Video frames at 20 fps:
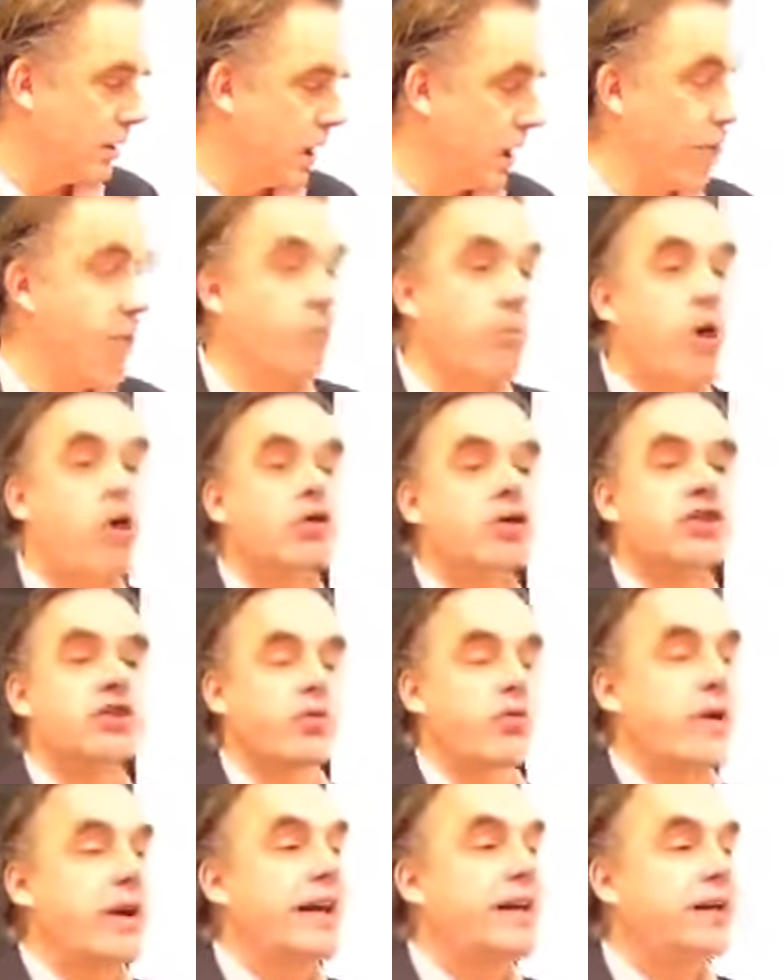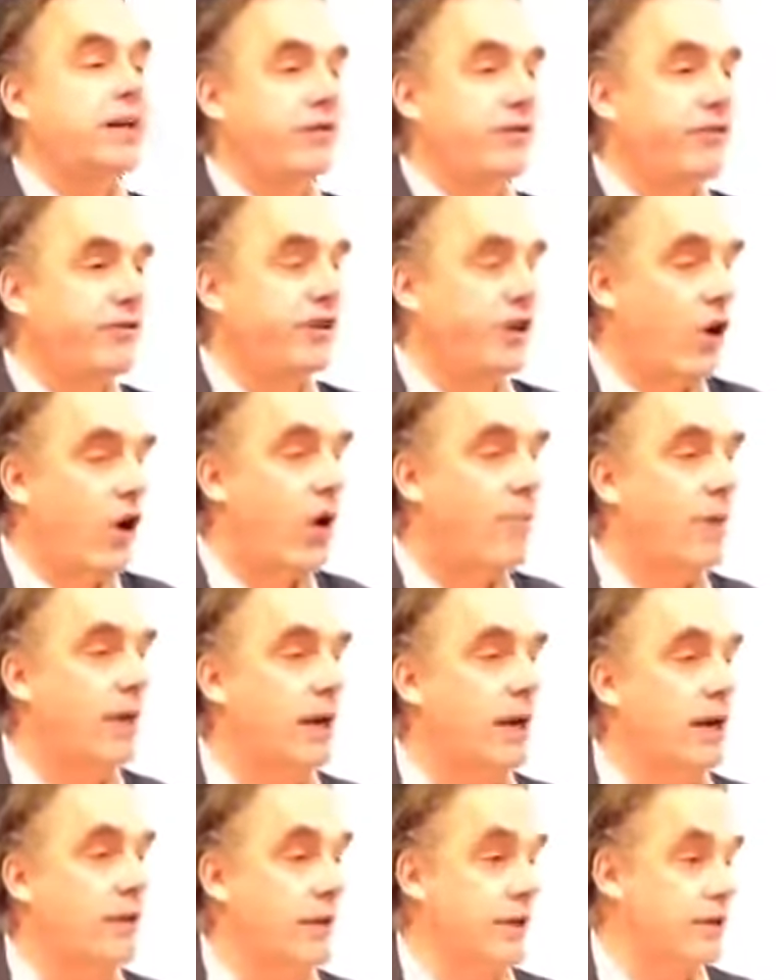are the most real of
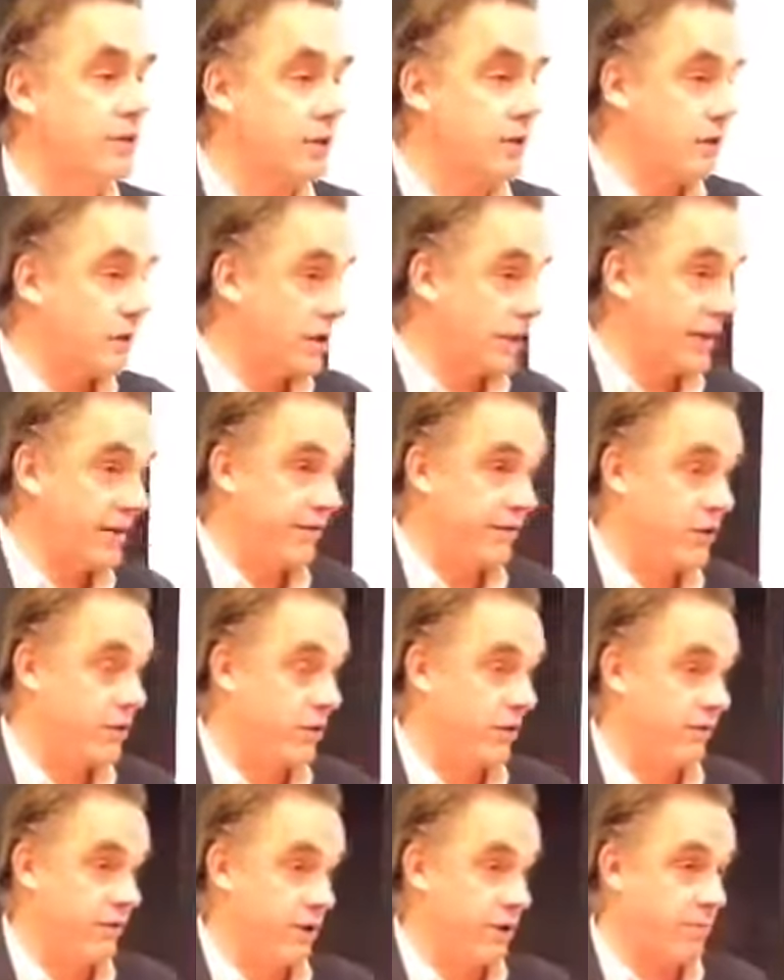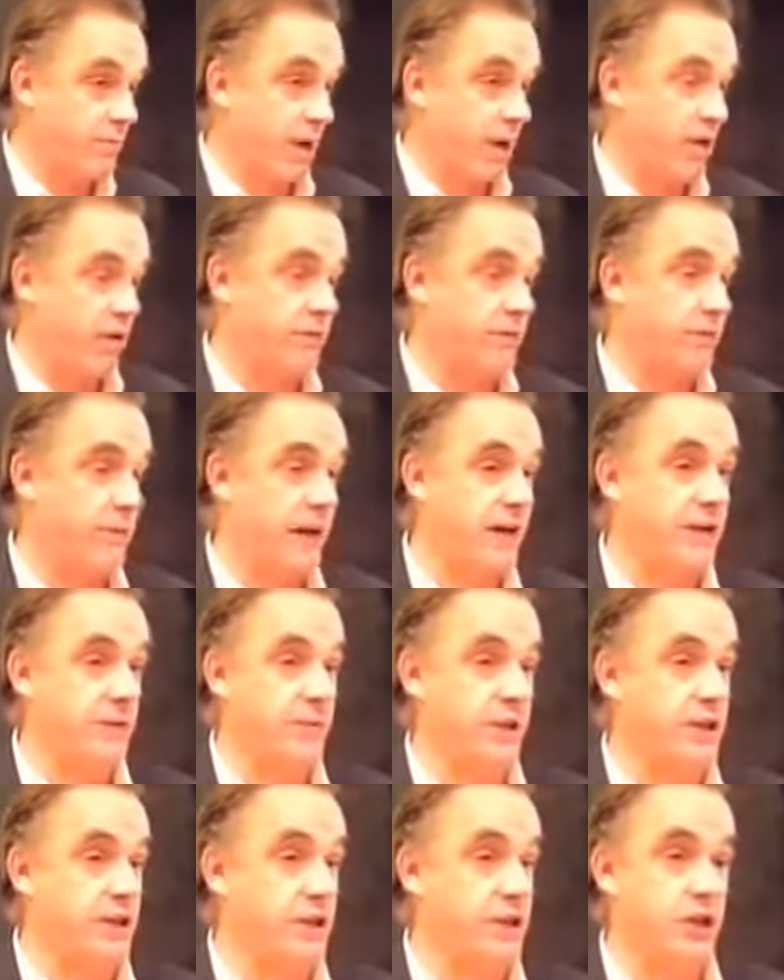phenomena. They certainly, if you're a very powerful
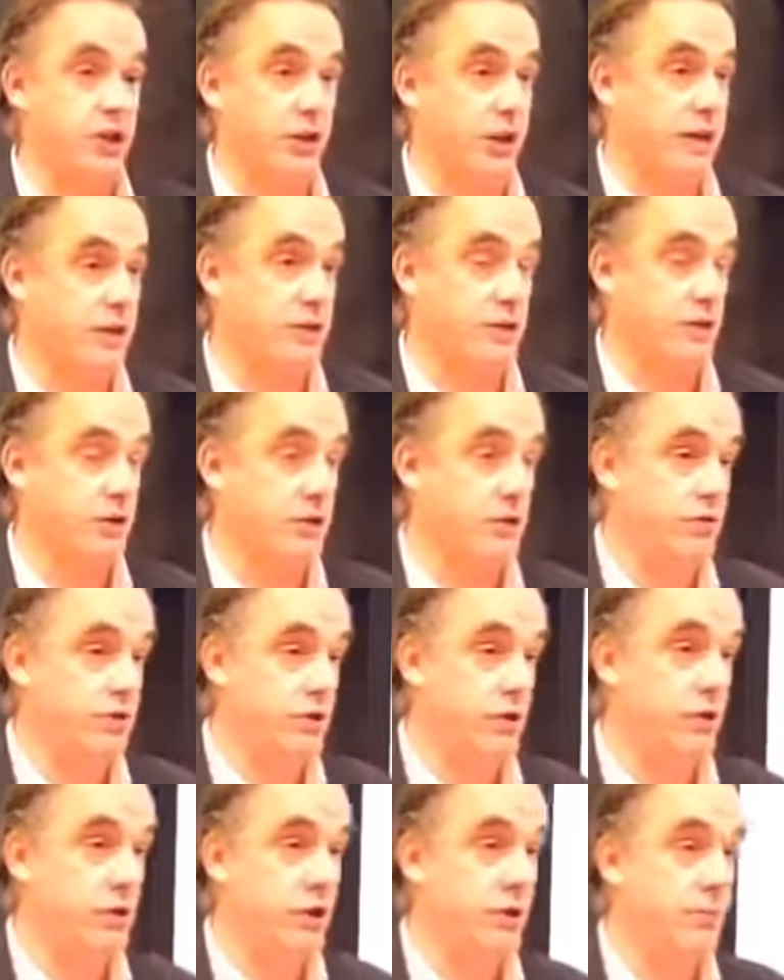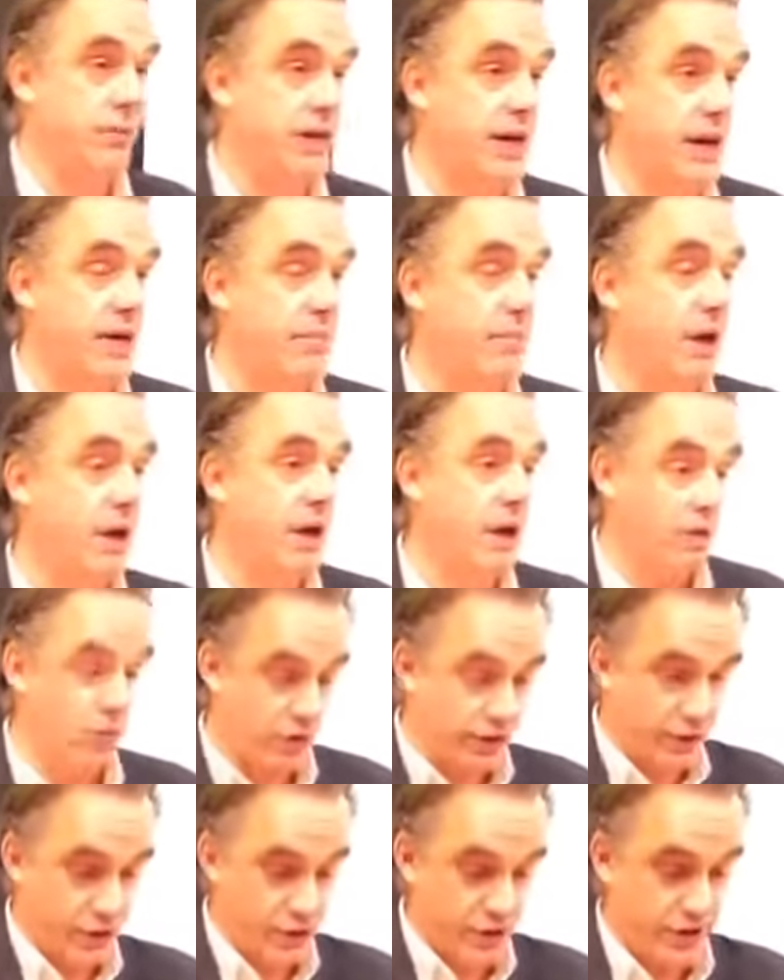mathematician, they, you certainly become, or
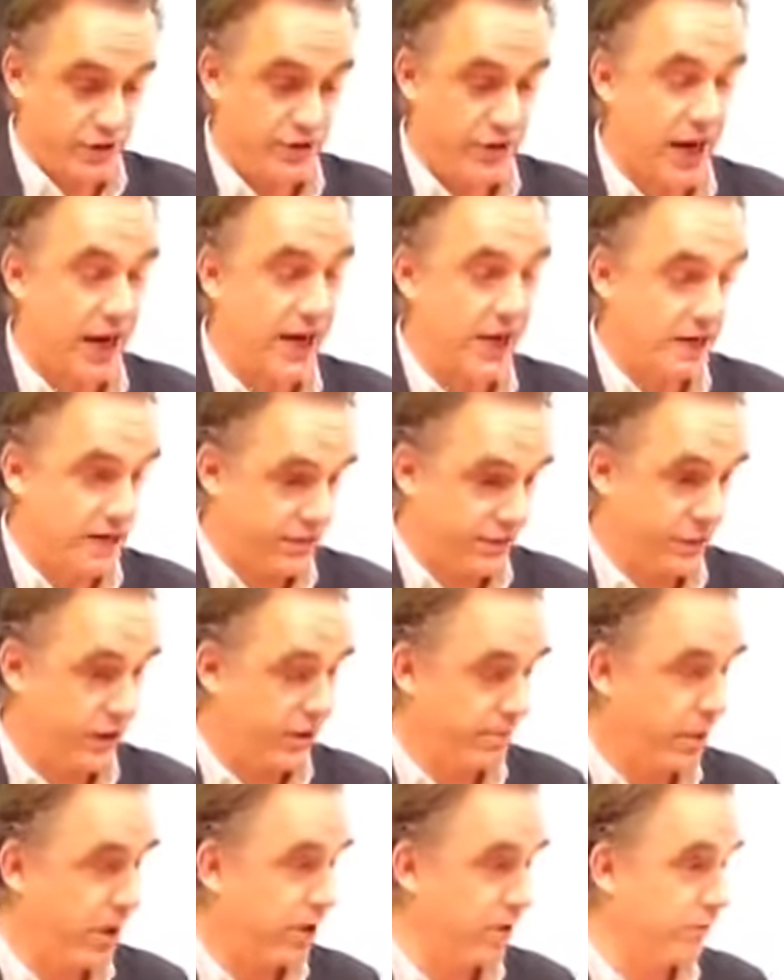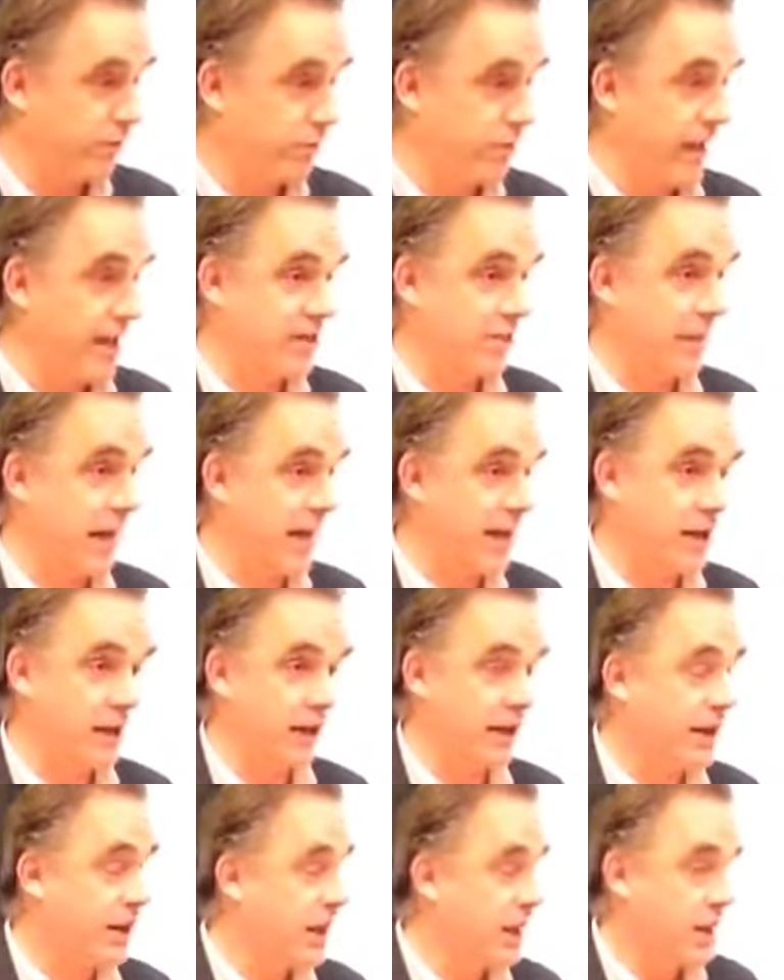if your society is very powerful
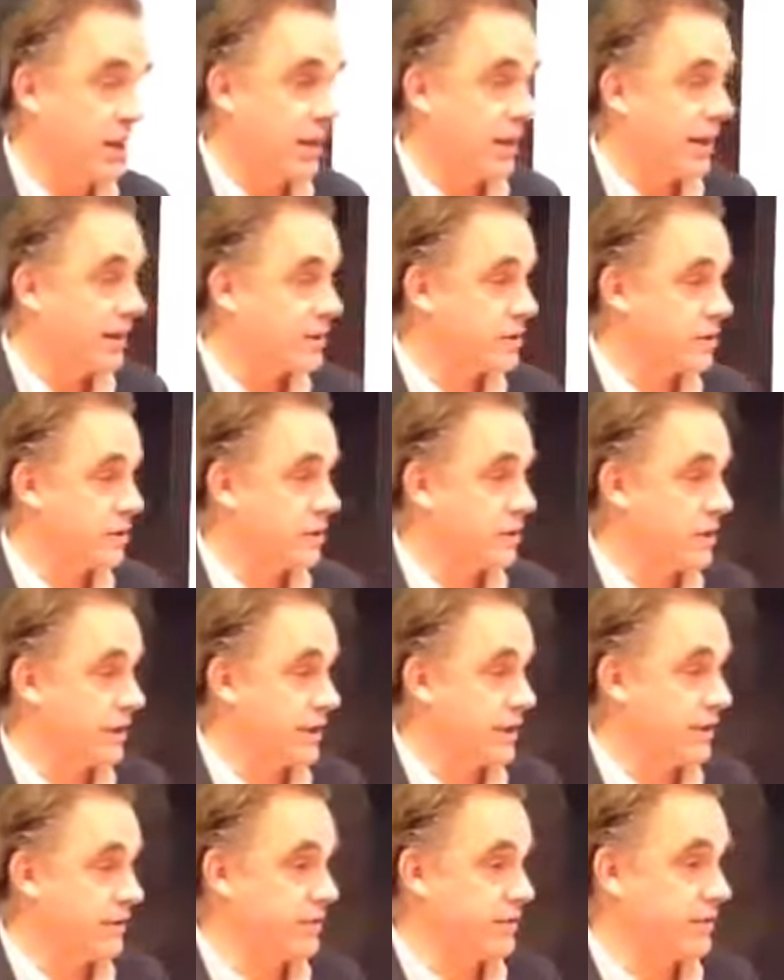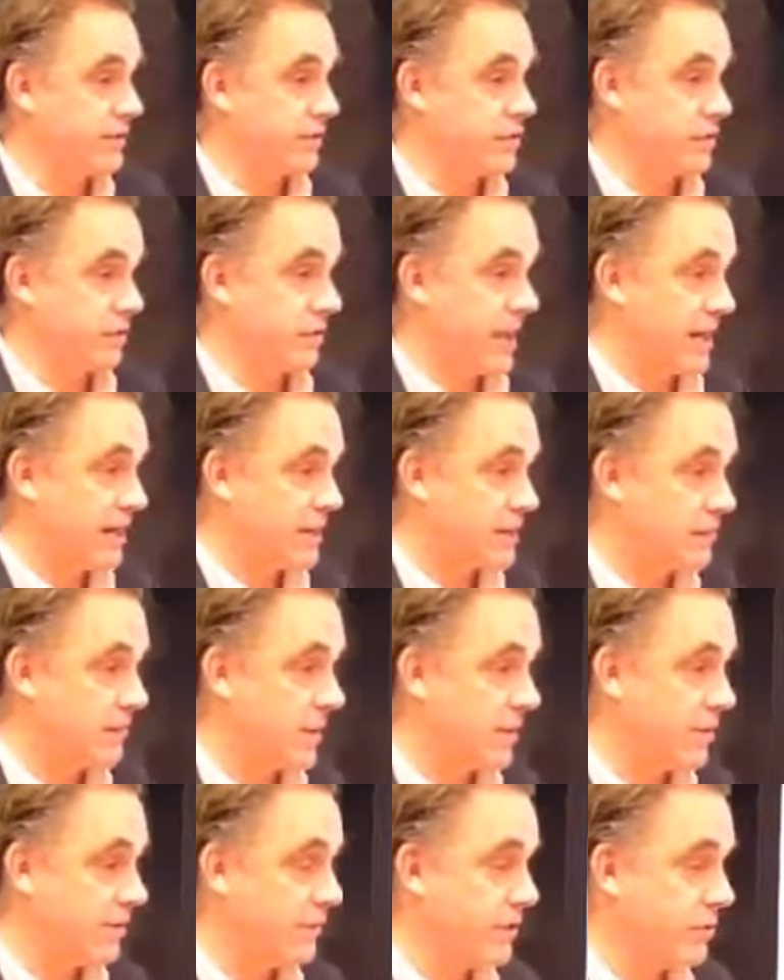mathematically, it certainly gives you a tremendous
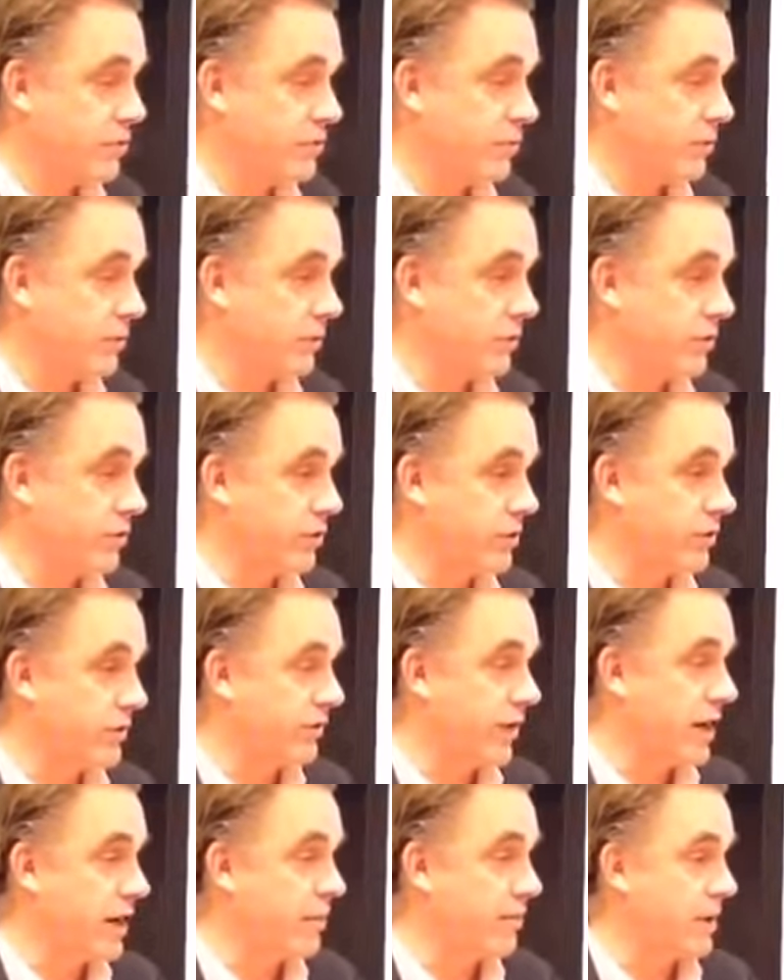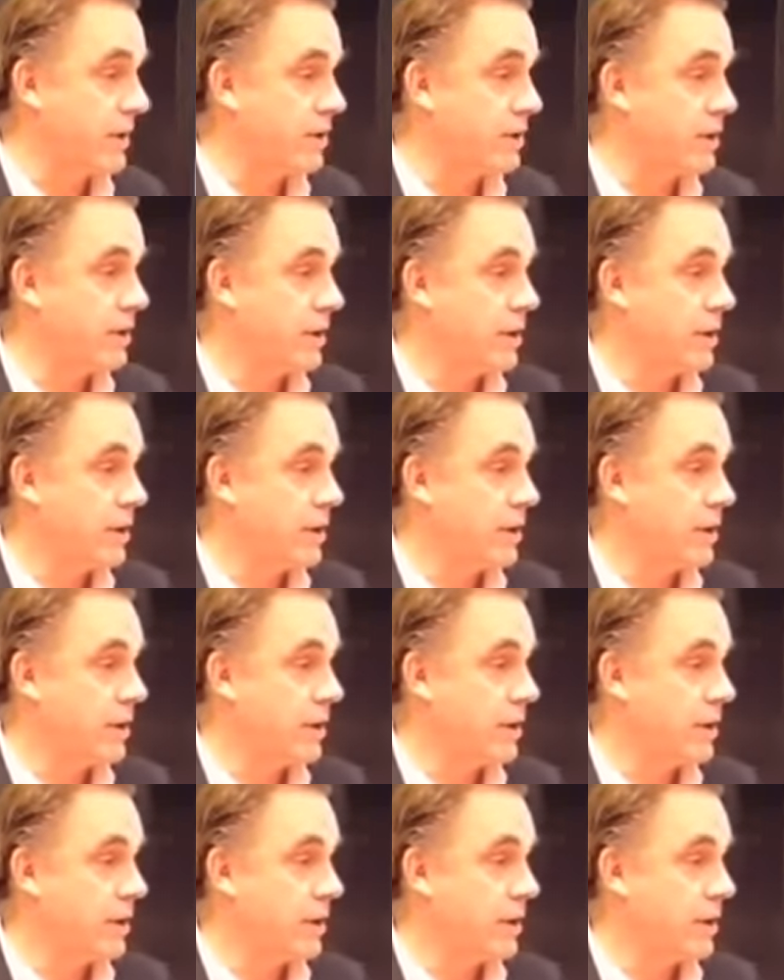amount of control over your environment.